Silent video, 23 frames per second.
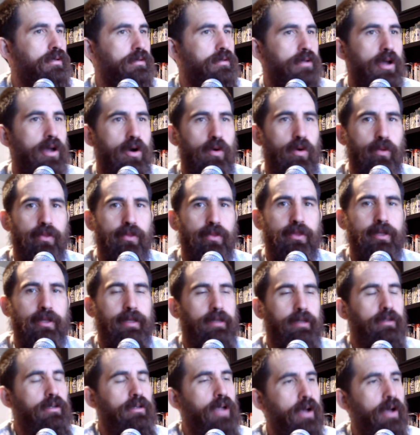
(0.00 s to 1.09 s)
No, the
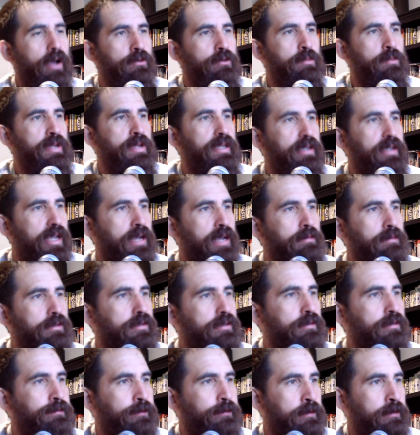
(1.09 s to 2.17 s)
government came to
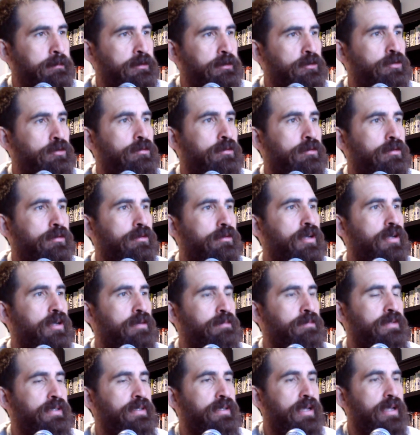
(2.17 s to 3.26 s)
the pharmaceutical
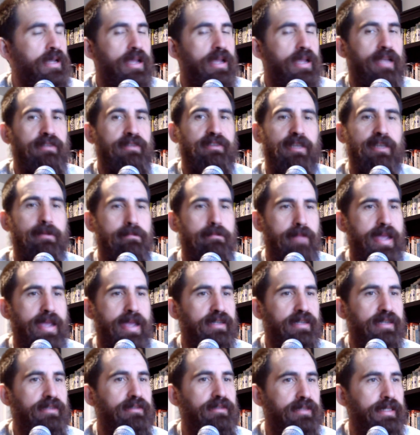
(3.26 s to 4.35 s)
company and said,
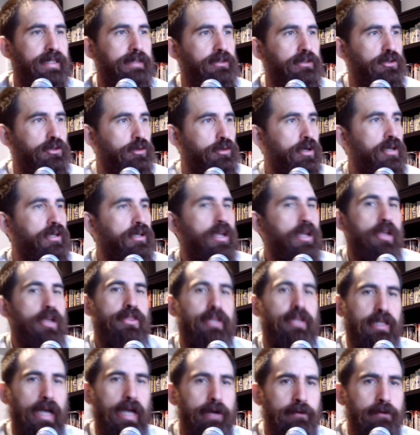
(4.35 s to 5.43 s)
make us this drug.
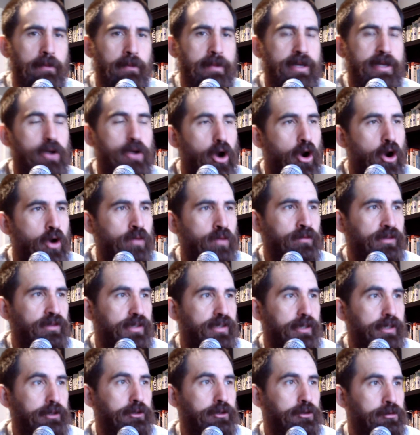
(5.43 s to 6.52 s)
The government owns
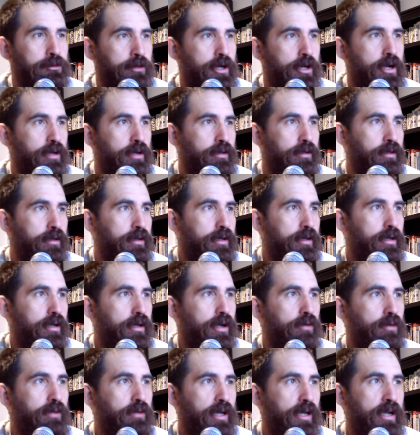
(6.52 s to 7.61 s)
this drug,
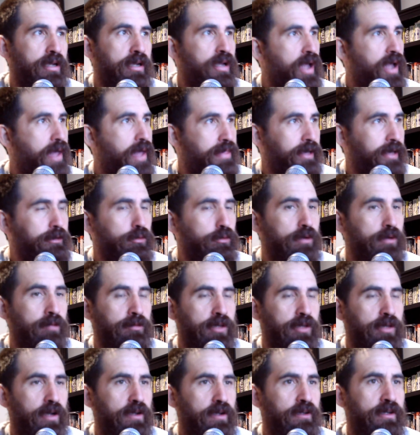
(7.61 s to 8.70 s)
okay? And that's what I'm
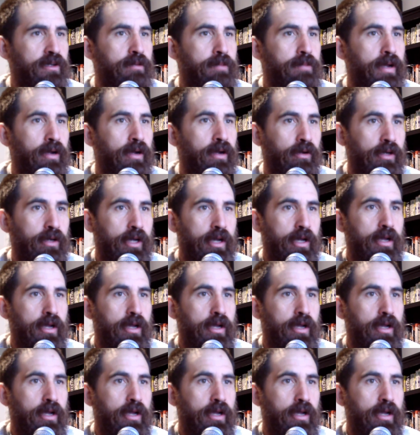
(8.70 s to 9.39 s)
talking about.